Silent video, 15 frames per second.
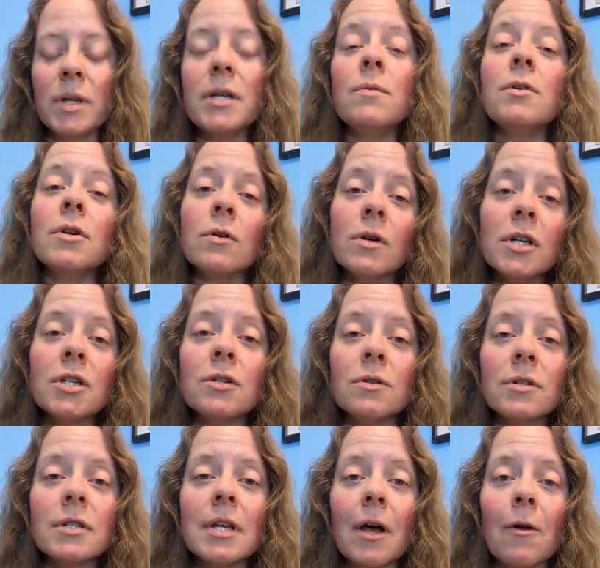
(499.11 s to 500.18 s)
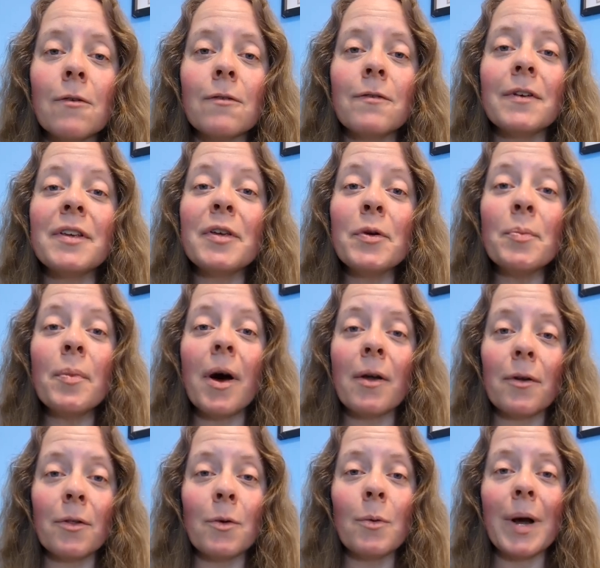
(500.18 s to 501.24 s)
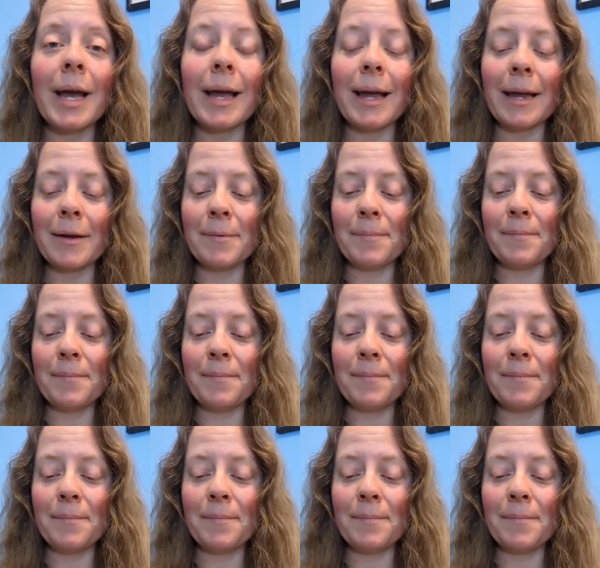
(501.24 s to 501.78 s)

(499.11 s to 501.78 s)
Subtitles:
you nourish yourself, you model the way.